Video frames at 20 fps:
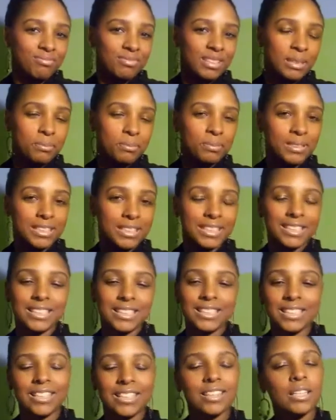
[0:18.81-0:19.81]
lips
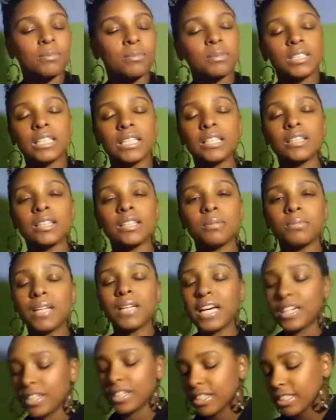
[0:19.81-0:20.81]
and lipstick, lip
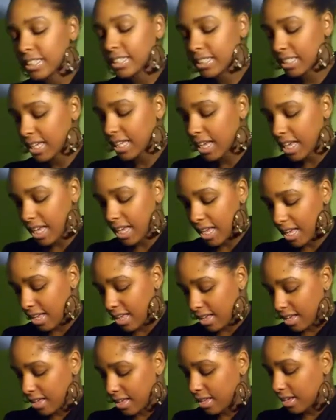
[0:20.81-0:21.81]
liner,
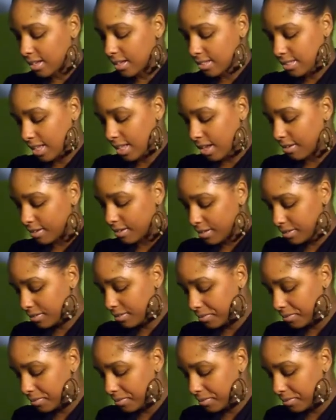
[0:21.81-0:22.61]
etc.